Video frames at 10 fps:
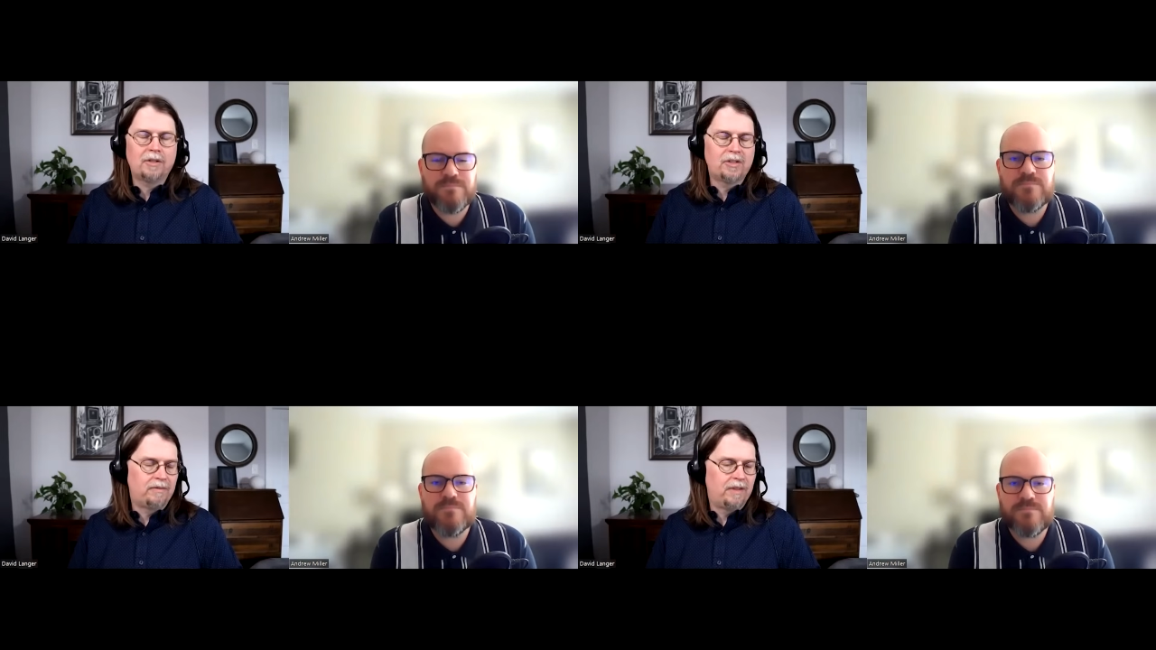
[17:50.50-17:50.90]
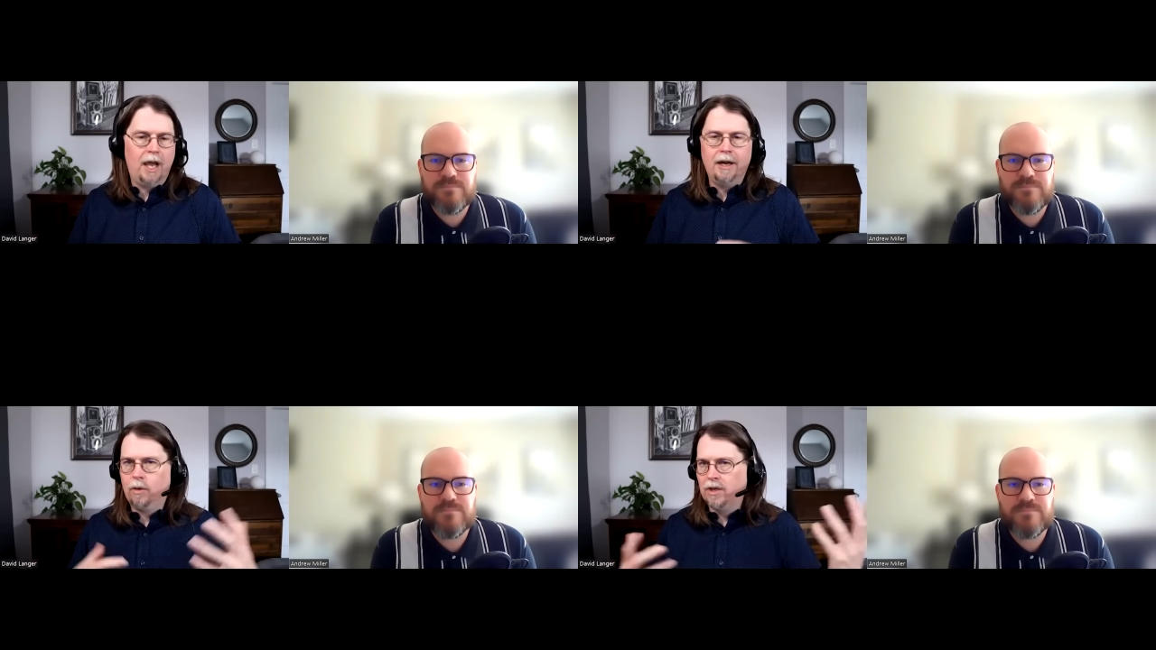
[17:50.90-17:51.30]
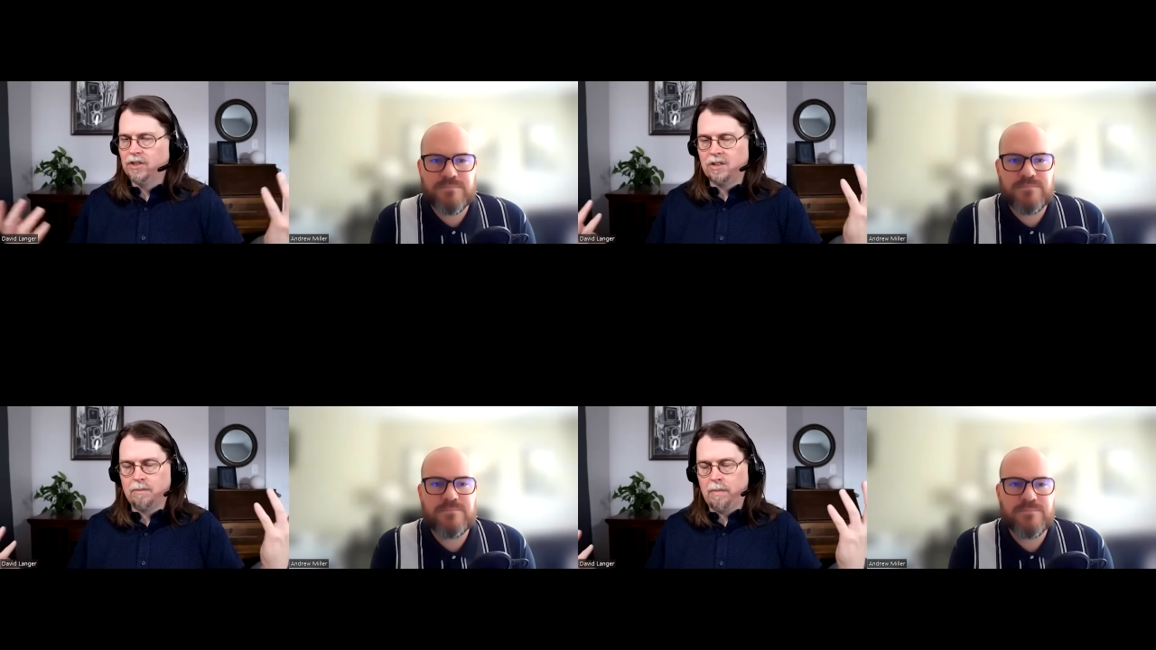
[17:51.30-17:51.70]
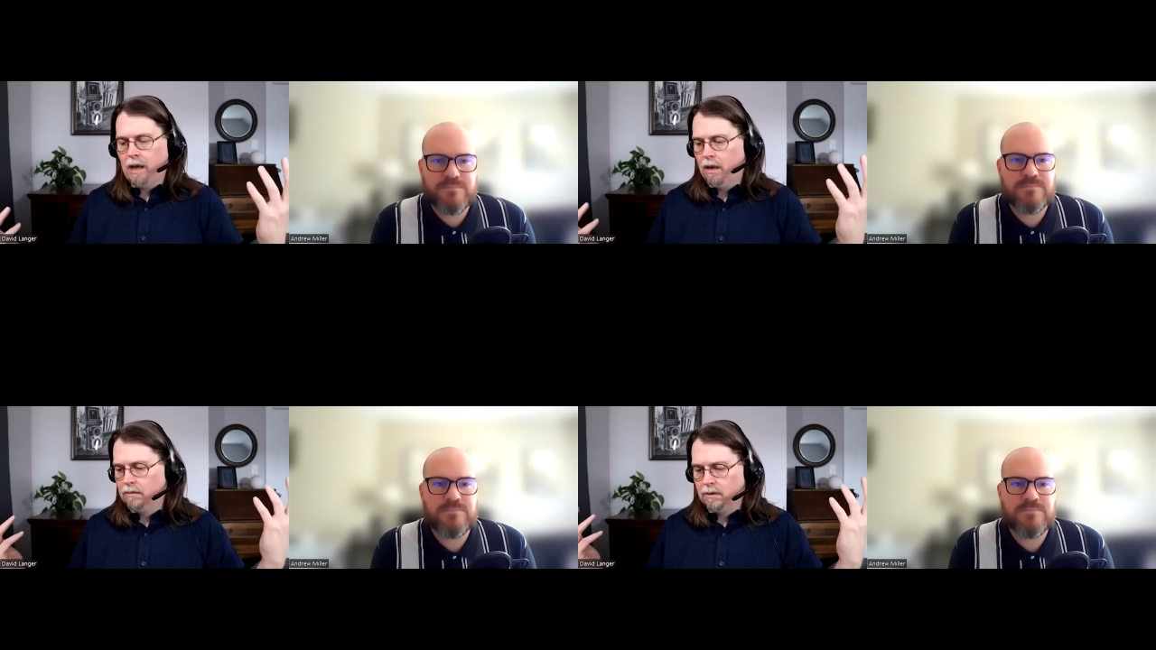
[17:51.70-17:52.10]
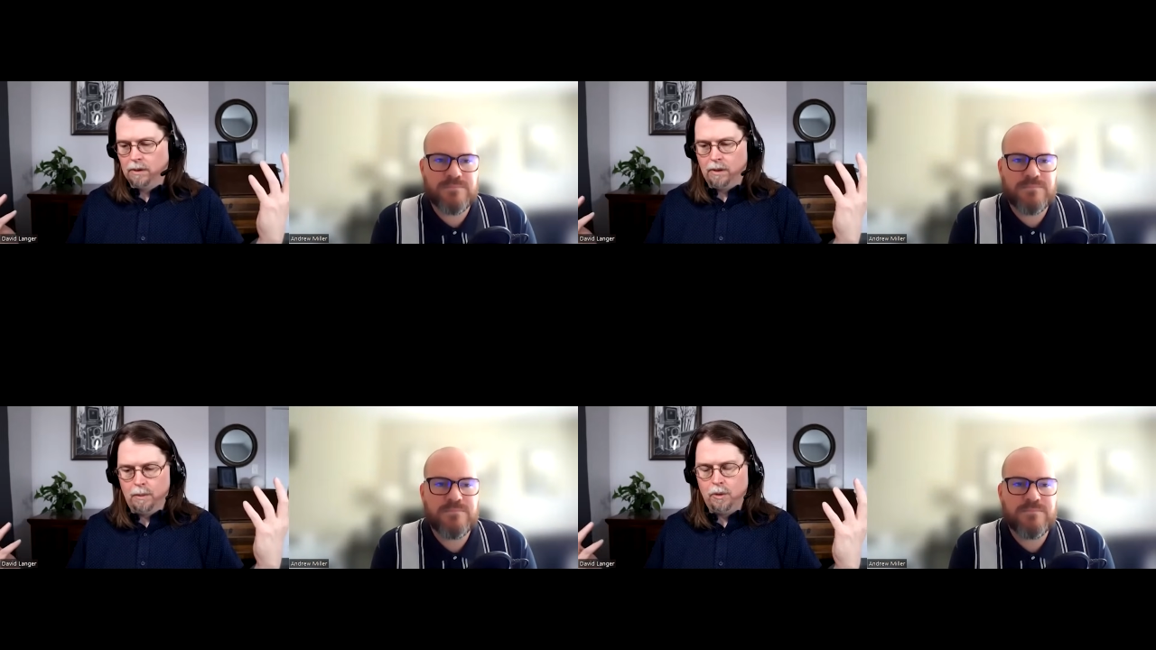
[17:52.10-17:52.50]
Speaker 1: If they got any questions about the
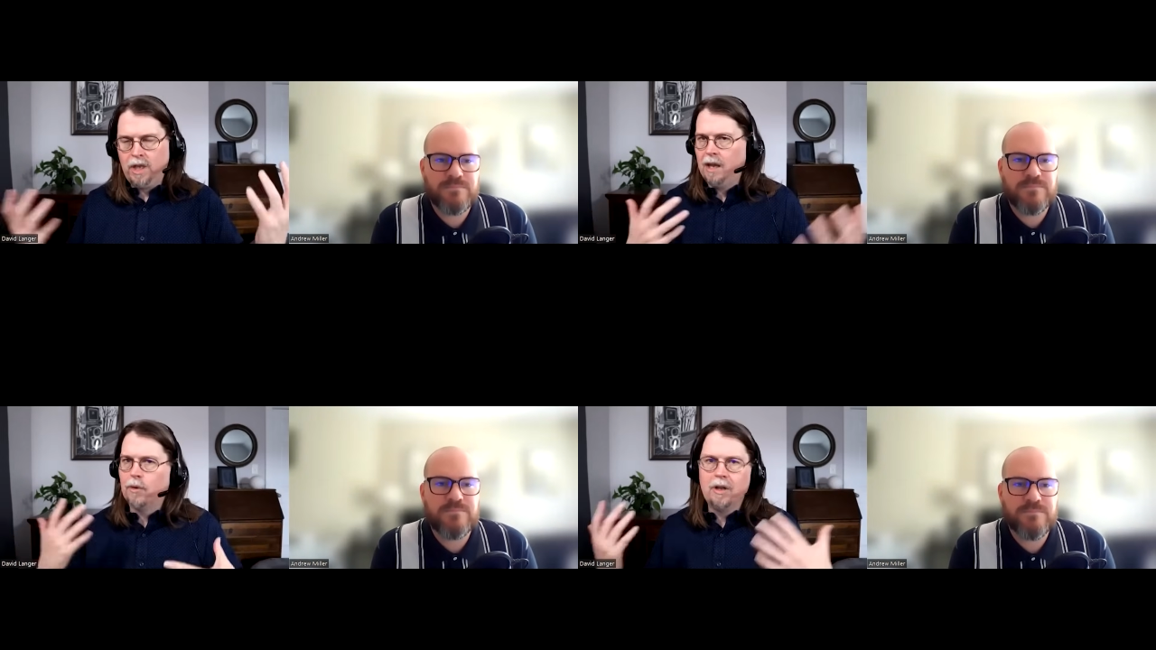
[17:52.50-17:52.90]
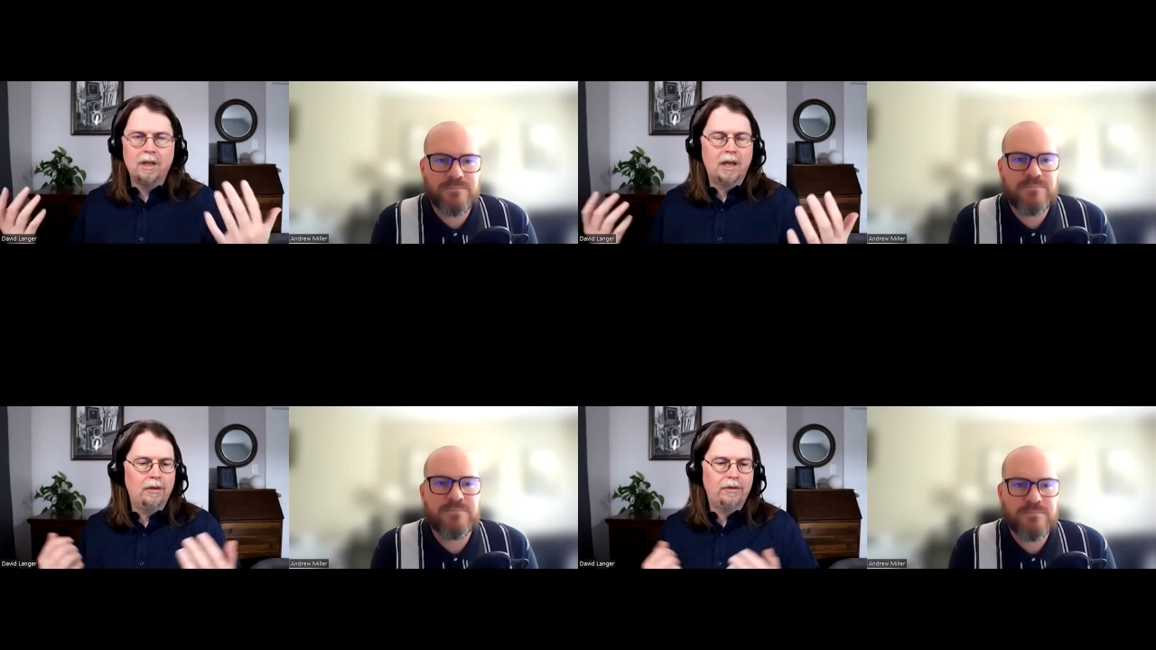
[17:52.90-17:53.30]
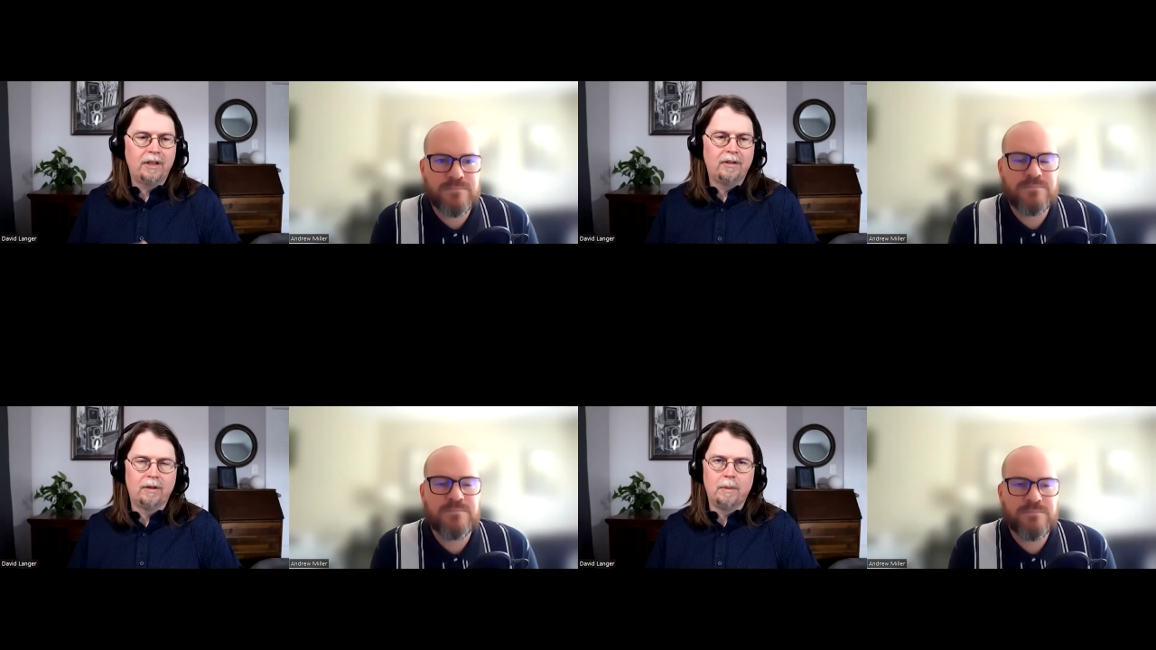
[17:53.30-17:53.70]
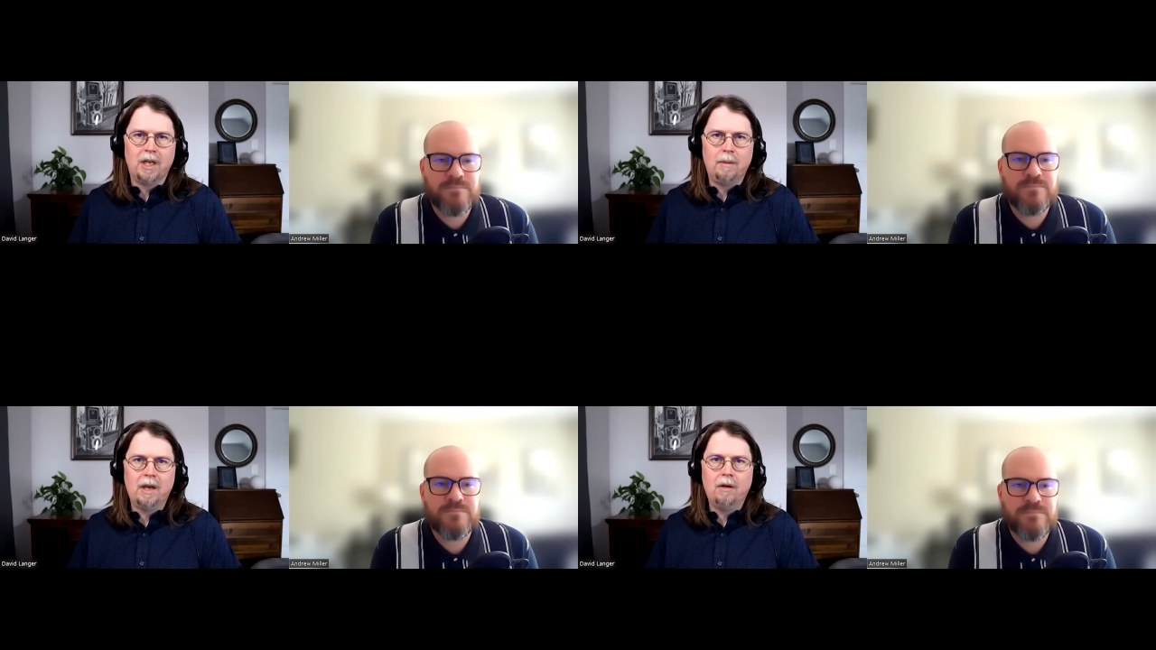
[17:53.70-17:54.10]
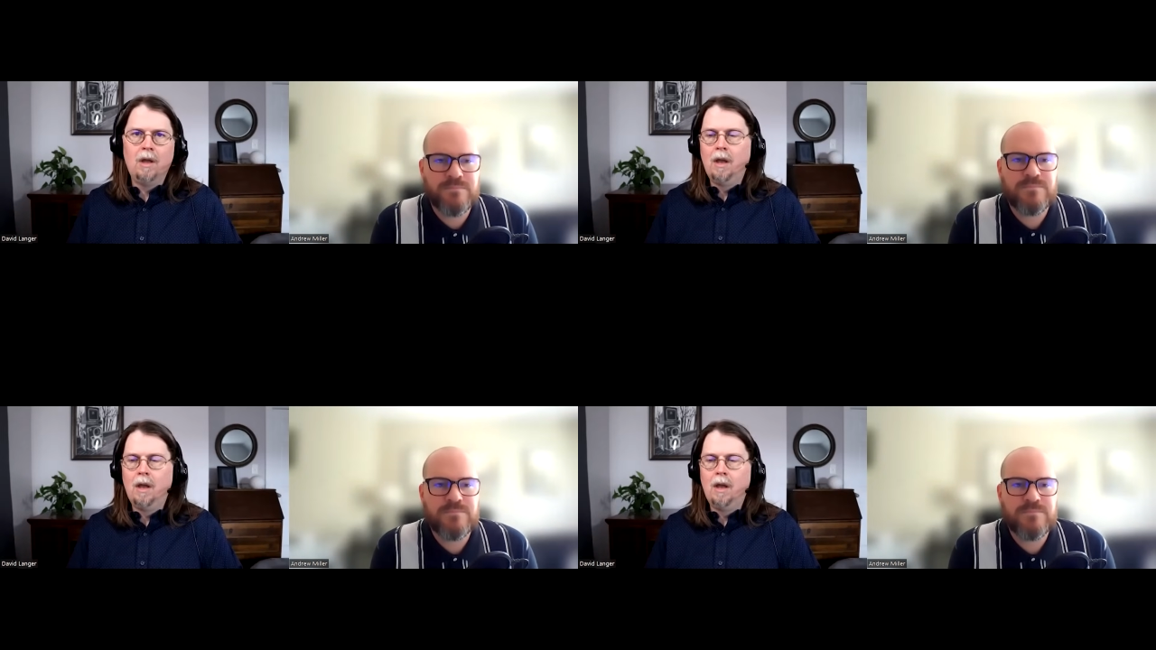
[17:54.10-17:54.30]
bootcamp or anything else, they can send me an email.